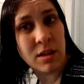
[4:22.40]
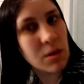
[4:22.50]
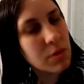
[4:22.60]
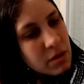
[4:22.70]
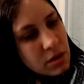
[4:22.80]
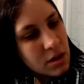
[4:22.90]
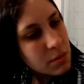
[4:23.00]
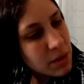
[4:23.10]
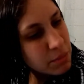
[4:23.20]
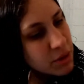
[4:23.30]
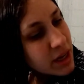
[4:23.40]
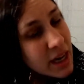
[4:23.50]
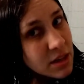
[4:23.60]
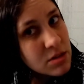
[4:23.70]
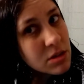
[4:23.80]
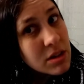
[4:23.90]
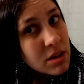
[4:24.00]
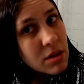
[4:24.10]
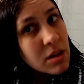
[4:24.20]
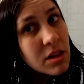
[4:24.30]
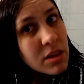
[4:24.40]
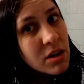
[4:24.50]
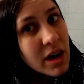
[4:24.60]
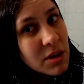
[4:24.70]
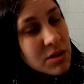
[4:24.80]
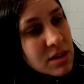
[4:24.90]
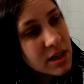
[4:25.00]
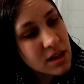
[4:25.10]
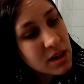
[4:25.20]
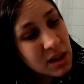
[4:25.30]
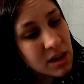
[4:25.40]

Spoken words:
when people canceled their housing,